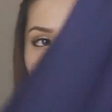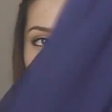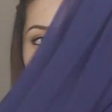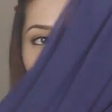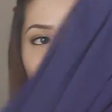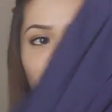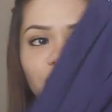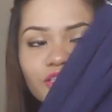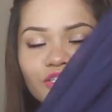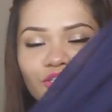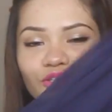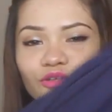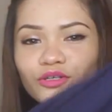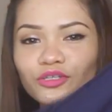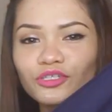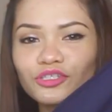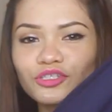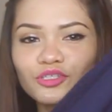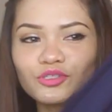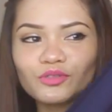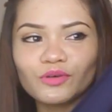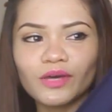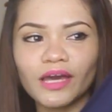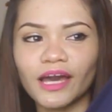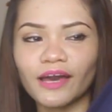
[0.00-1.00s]
It's just
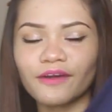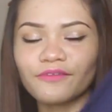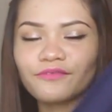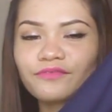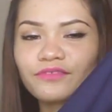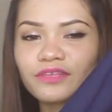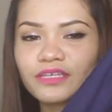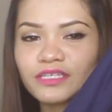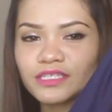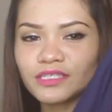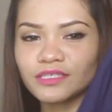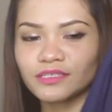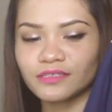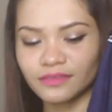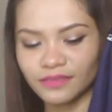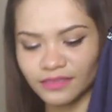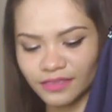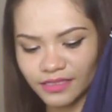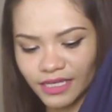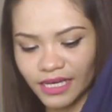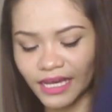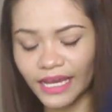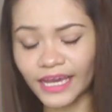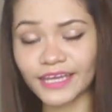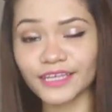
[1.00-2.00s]
good to have this
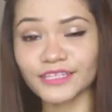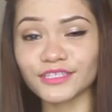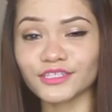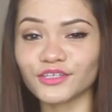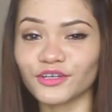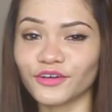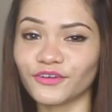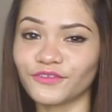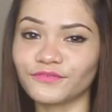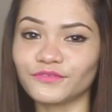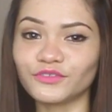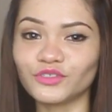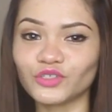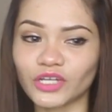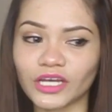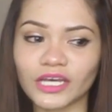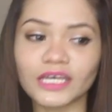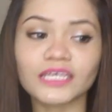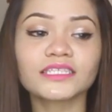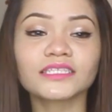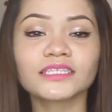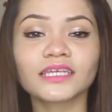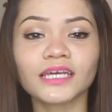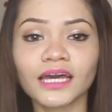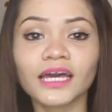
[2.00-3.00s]
kind of
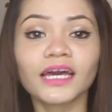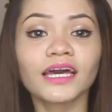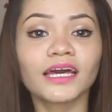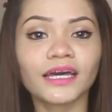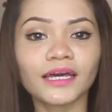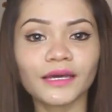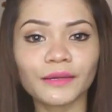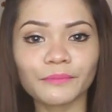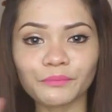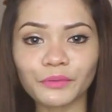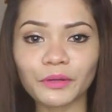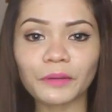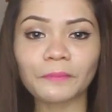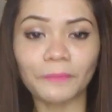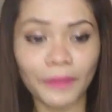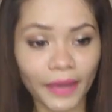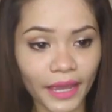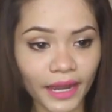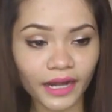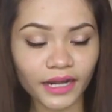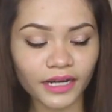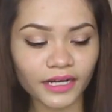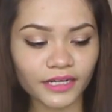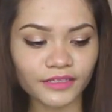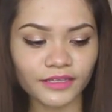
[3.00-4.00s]
dress
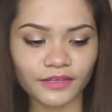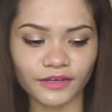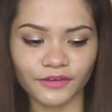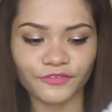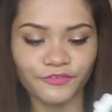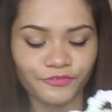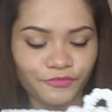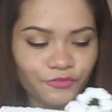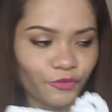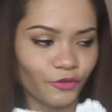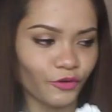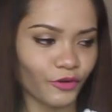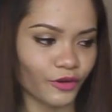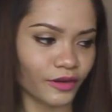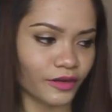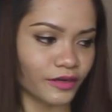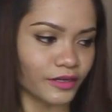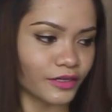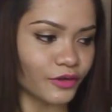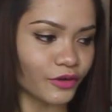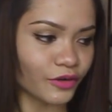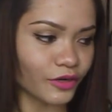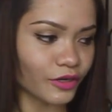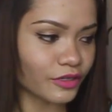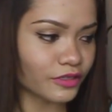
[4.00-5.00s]
prepared for
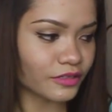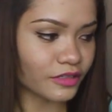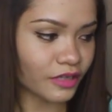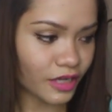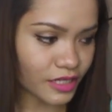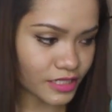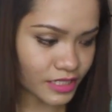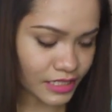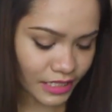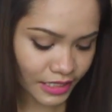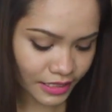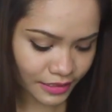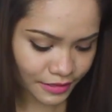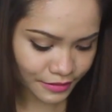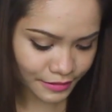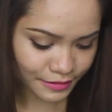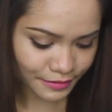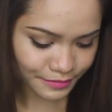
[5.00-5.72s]
your closet.